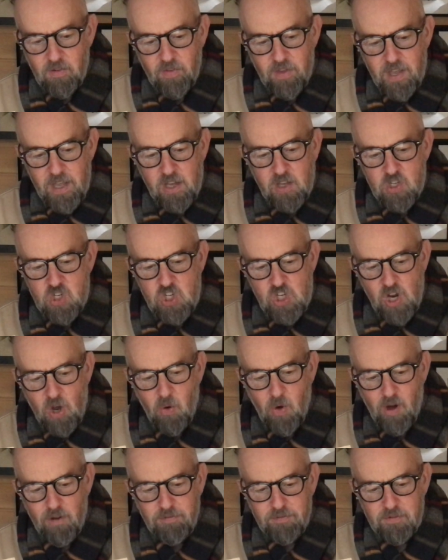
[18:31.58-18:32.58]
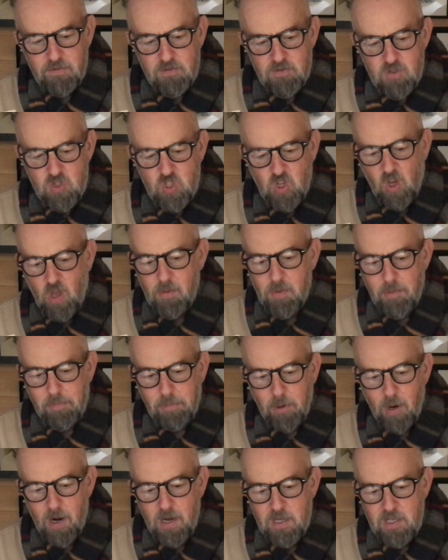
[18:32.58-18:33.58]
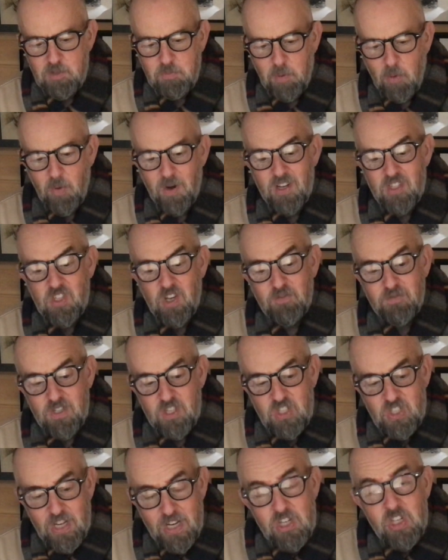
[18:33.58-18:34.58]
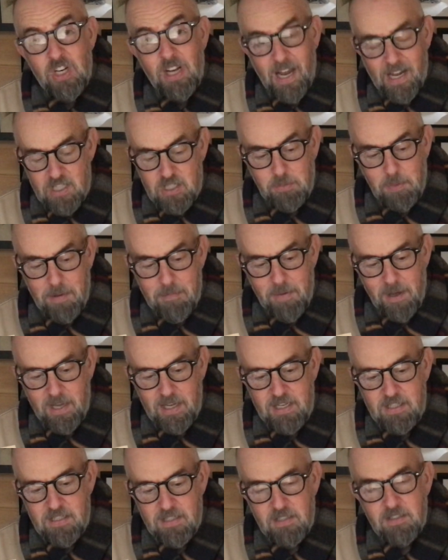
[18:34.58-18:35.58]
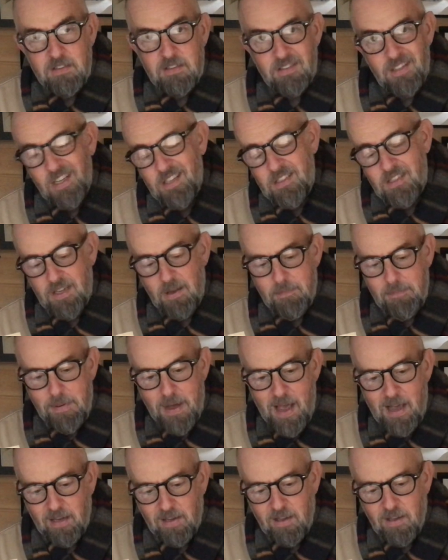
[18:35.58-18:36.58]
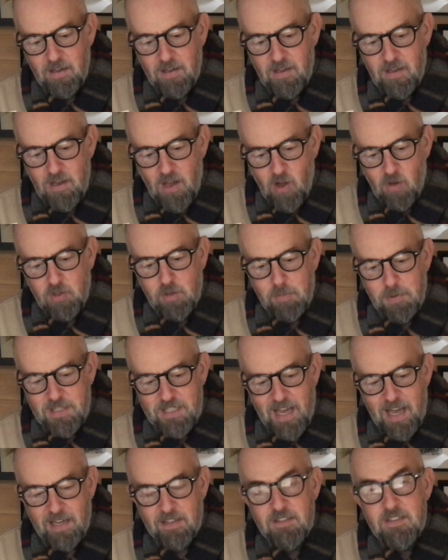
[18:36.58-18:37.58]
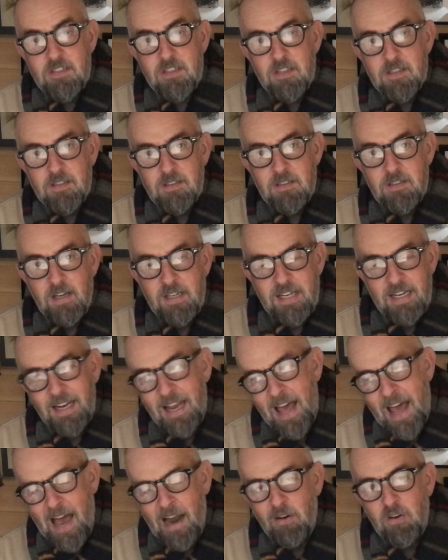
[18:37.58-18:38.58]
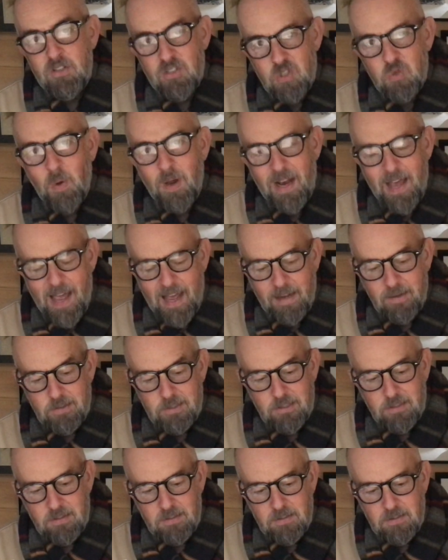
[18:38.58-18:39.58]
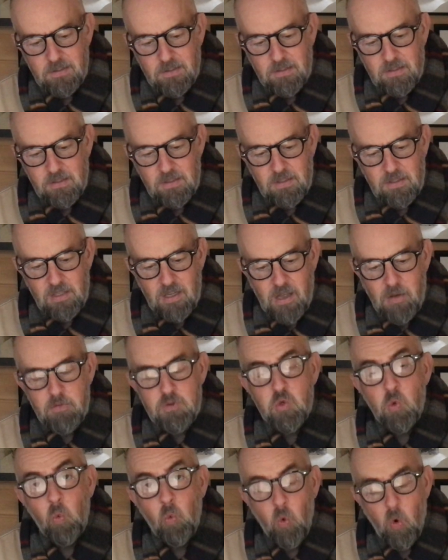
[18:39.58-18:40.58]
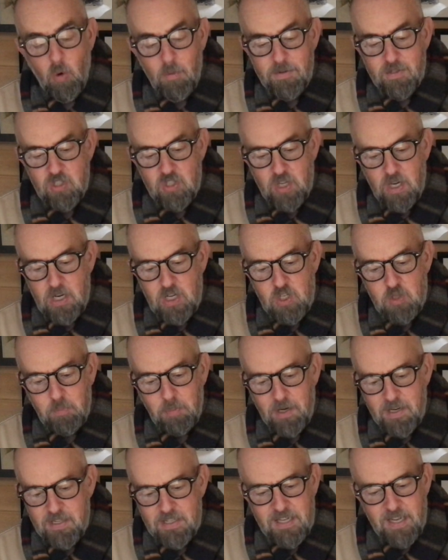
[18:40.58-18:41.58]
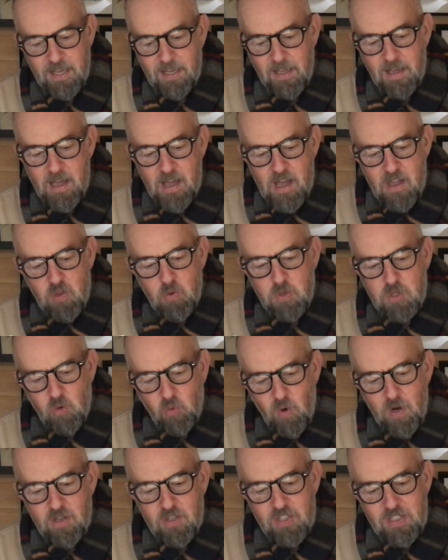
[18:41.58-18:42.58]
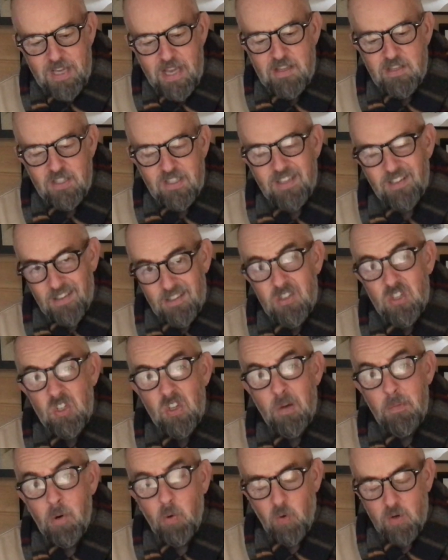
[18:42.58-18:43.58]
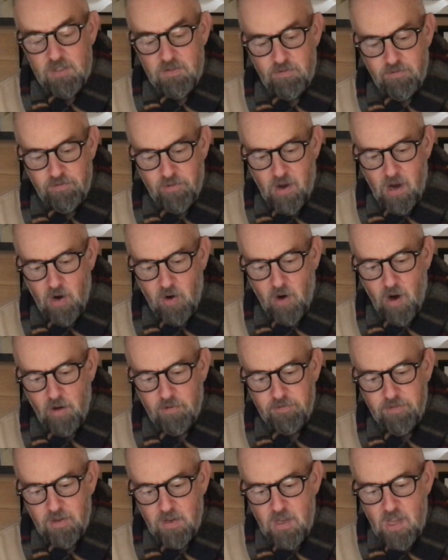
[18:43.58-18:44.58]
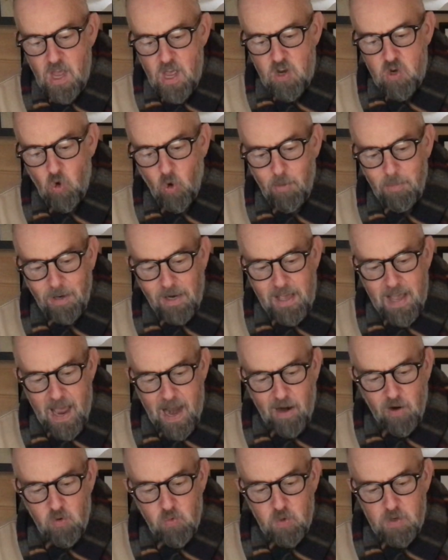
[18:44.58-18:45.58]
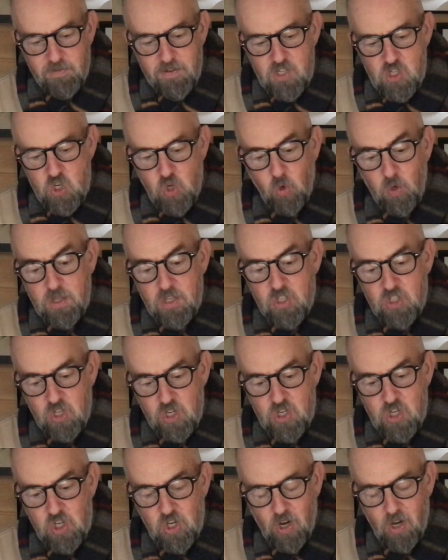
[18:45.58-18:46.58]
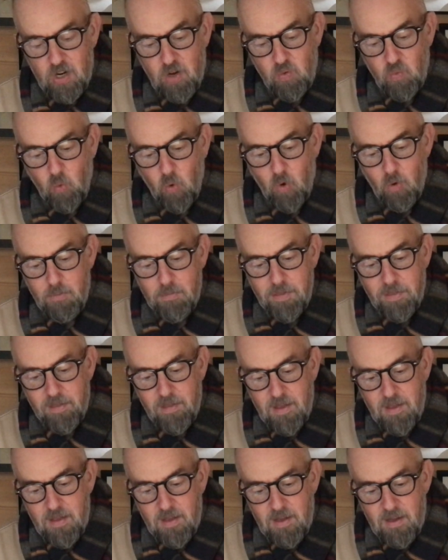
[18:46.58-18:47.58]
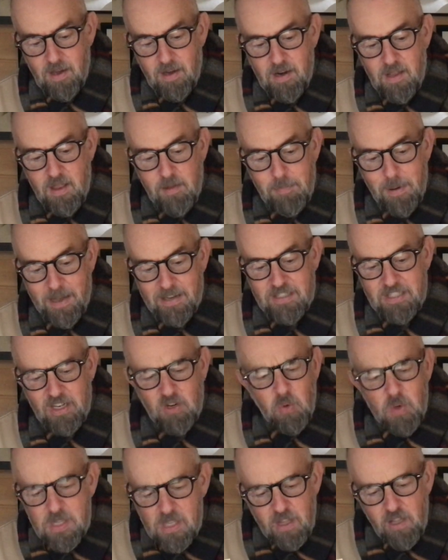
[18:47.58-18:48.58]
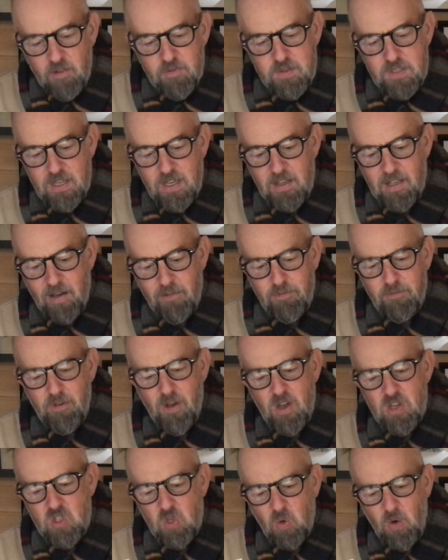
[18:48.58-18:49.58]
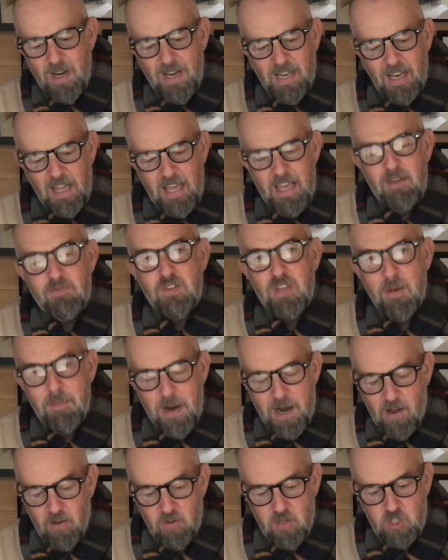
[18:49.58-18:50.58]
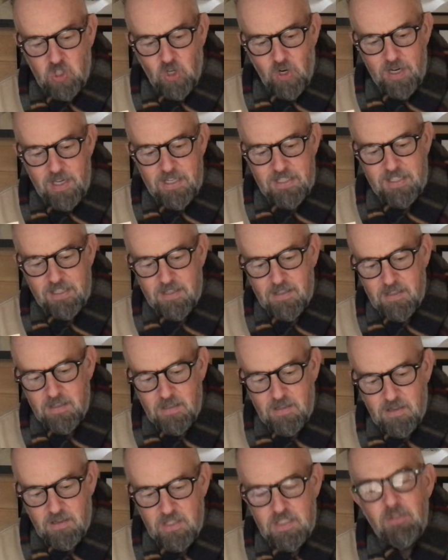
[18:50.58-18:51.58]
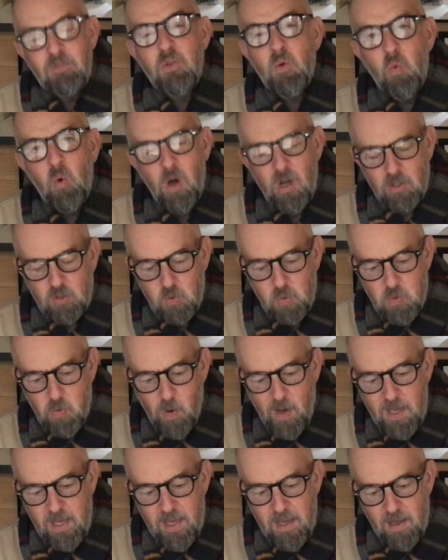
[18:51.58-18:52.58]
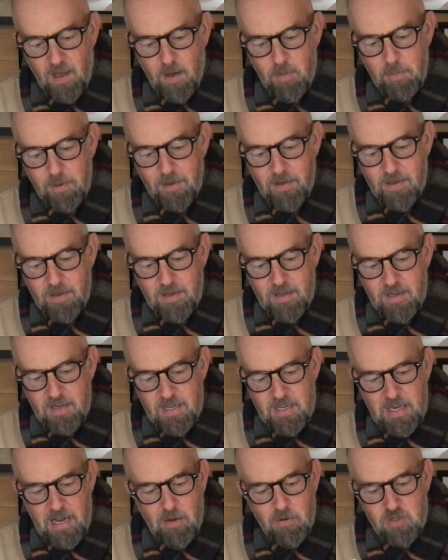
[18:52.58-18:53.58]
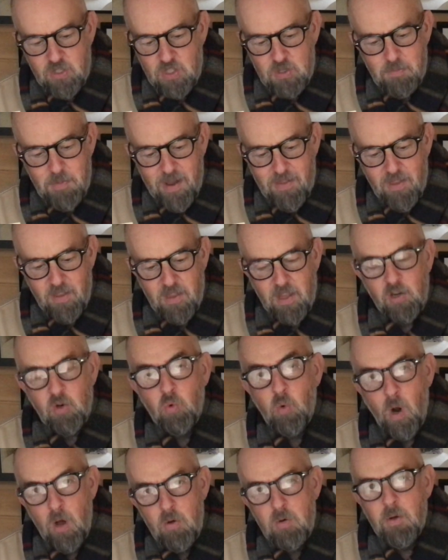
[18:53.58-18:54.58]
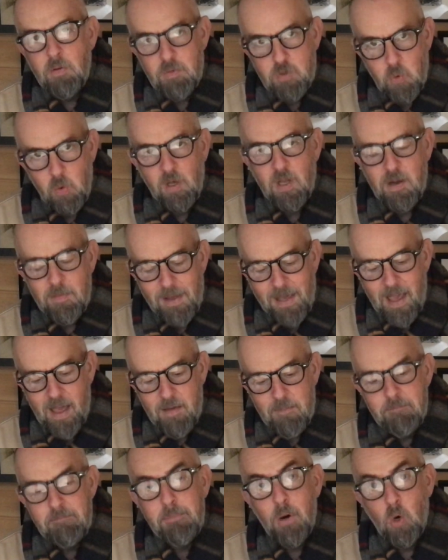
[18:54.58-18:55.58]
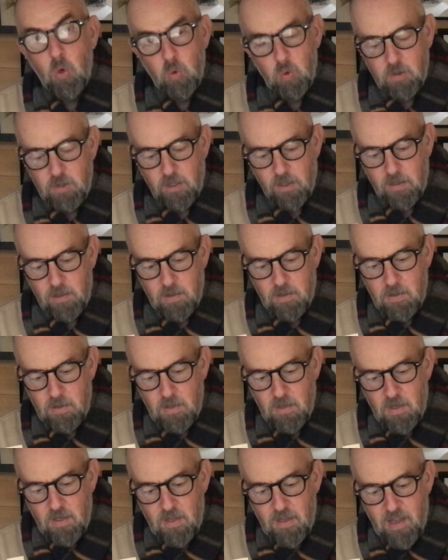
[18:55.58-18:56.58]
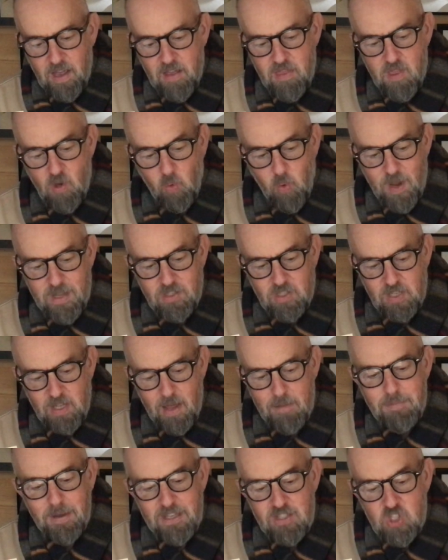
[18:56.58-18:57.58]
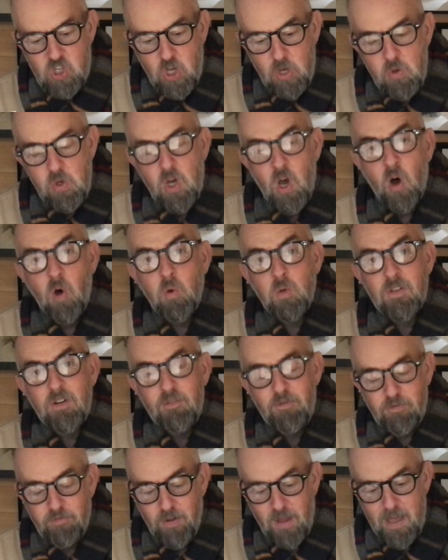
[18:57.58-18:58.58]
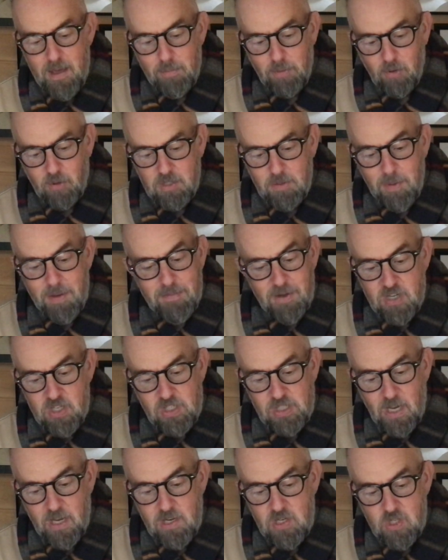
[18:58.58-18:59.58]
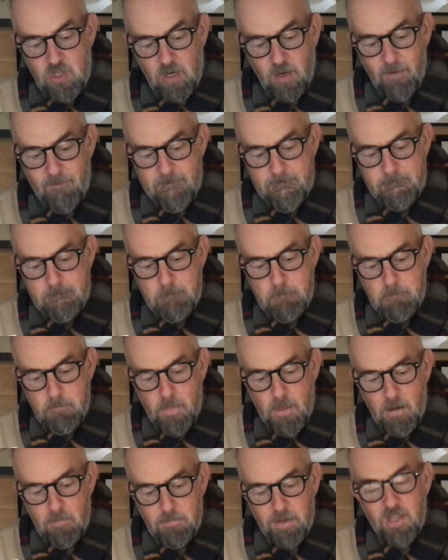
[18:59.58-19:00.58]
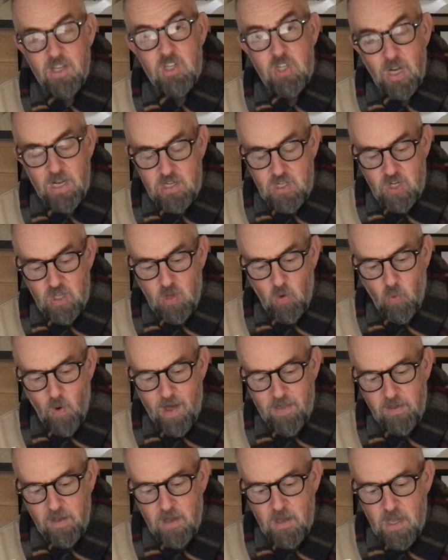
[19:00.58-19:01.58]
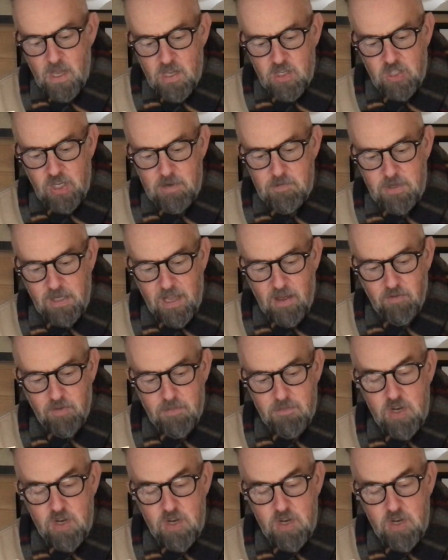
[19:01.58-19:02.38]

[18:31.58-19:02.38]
He could show off and suck up the praise, but when a tough decision had to be made, he'd sit back, hold up his hands, and he'd let Aaron sweat it out. It was a warm and sunny spring day. There was a real sense that summer wasn't far off. Normally, Aaron would have enjoyed the sunshine and warmth, and in the past he'd always loved seeing that first green leaves coming out on the trees, as if the world was waking up. Now it just meant that the grown-ups were going to be getting bolder. In the winter they'd been too cold and feeble to be much danger, but the change in the weather seemed to give them